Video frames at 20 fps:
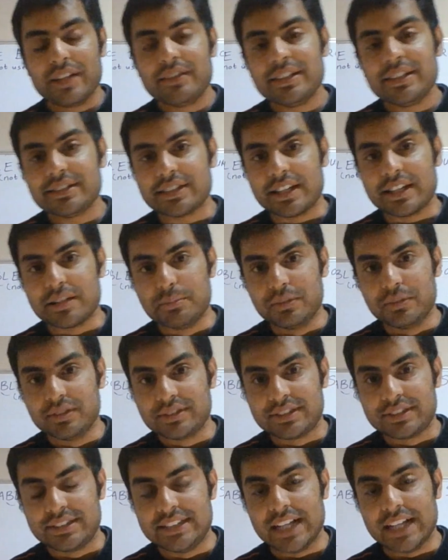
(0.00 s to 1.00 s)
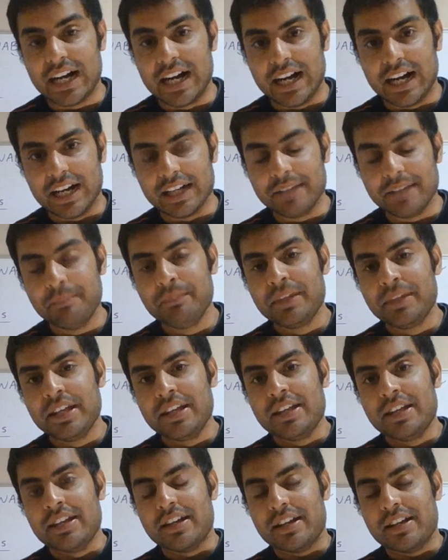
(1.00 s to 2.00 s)
these animals die,
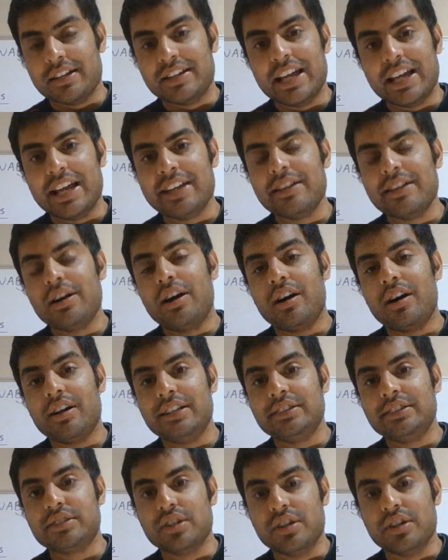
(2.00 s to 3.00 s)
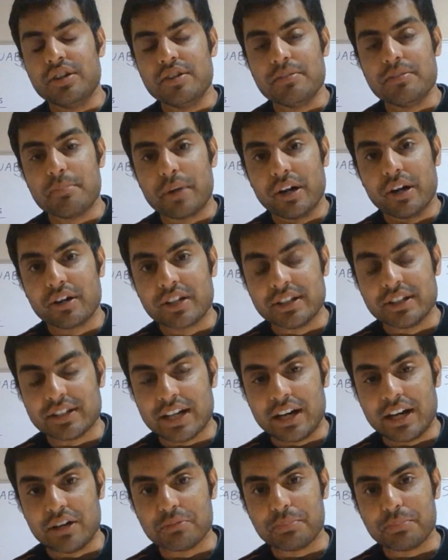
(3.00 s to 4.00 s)
they are in turn broken
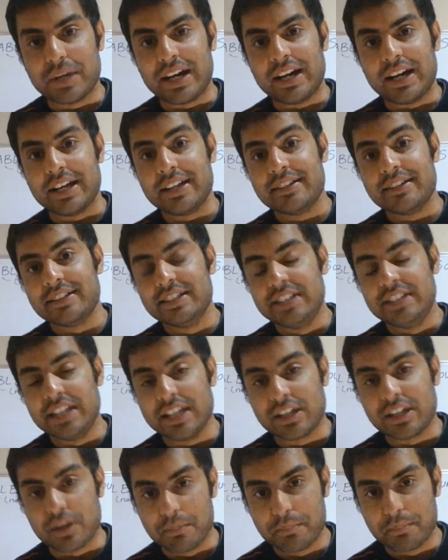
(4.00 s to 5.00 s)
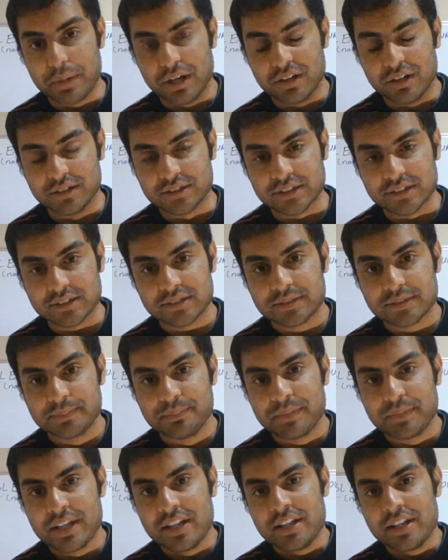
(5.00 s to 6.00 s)
down by the decomposers.
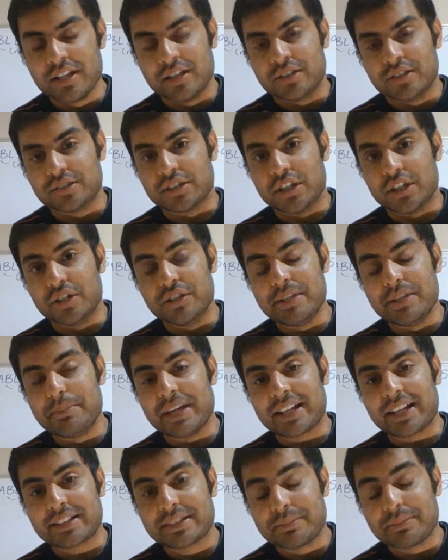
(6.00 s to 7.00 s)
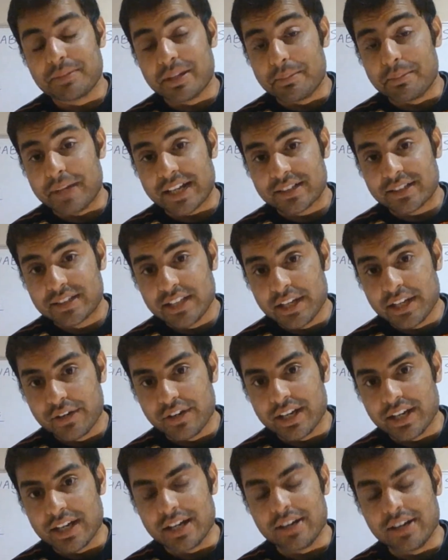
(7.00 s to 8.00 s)
So the
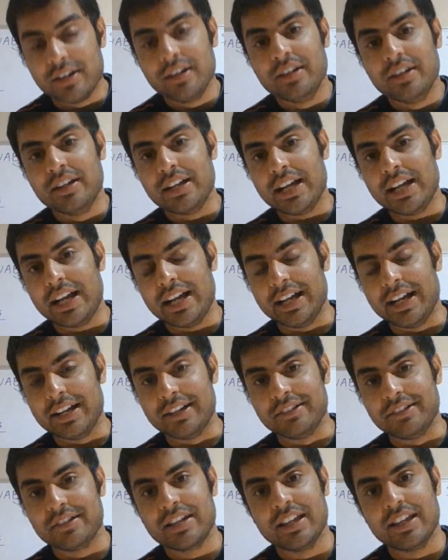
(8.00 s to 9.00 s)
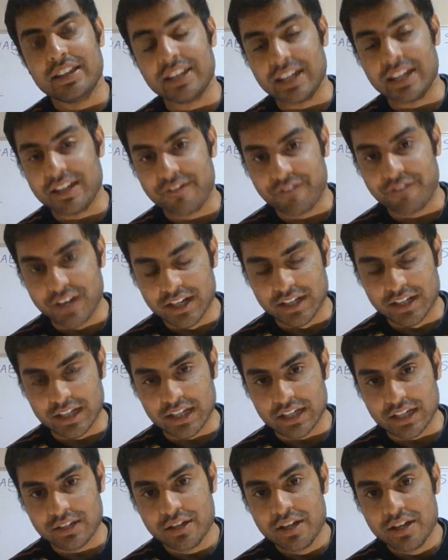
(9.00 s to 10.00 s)
bacteria and the
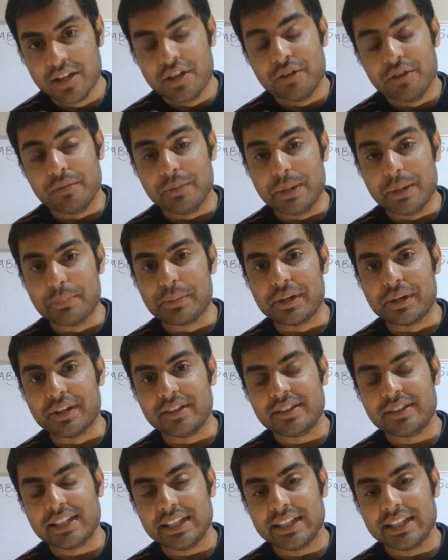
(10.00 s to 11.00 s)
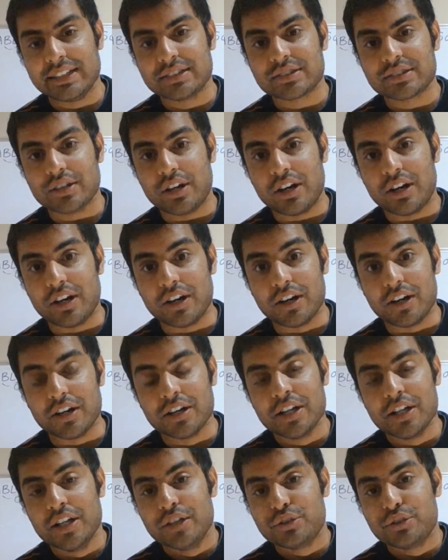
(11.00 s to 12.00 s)
fungi. Remember, these
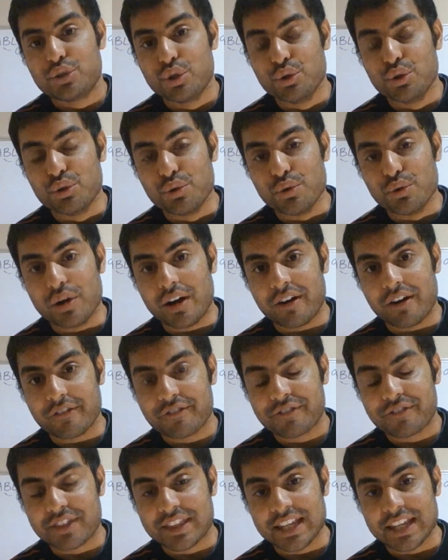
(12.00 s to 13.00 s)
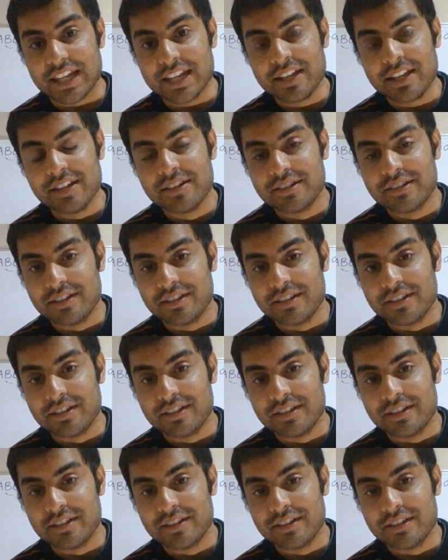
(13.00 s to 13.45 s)
are two of the